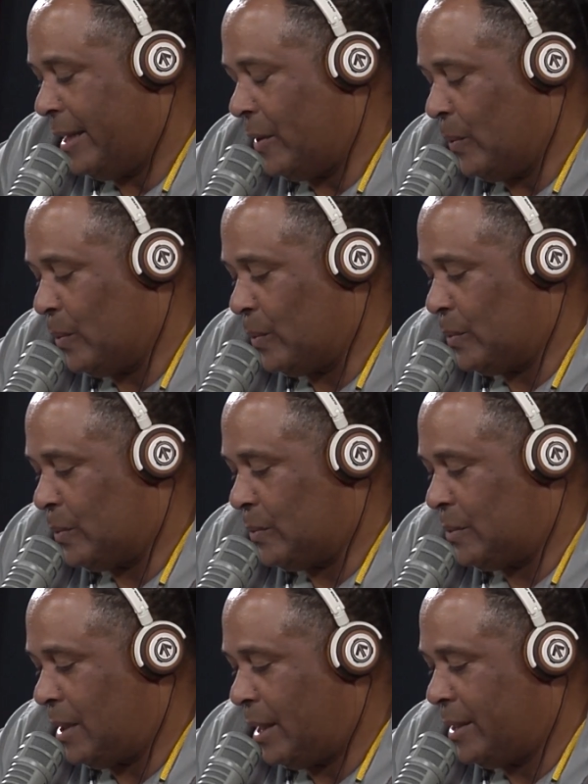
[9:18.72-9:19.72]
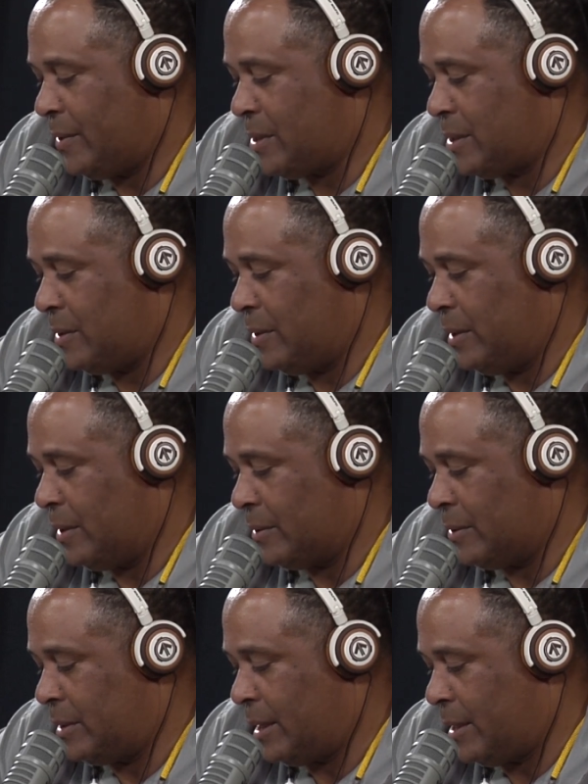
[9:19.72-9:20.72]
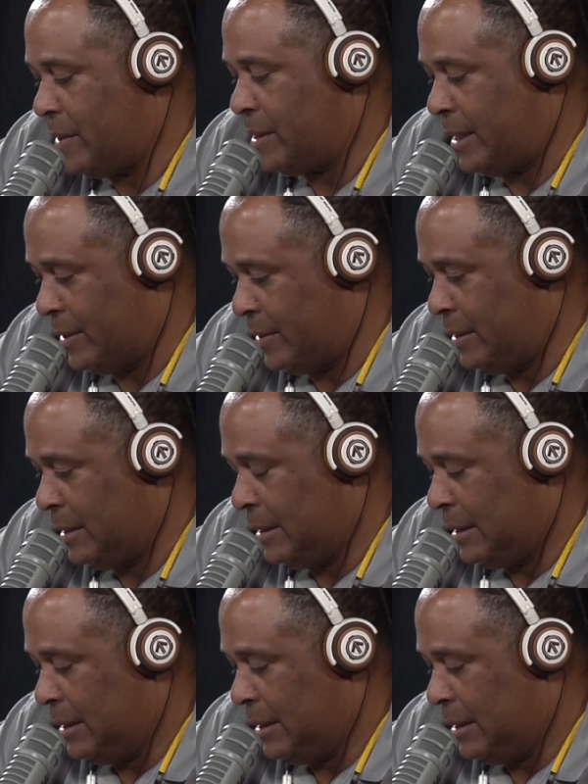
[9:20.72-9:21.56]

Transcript: Now, Doghouse Studio or Doghouse Sound.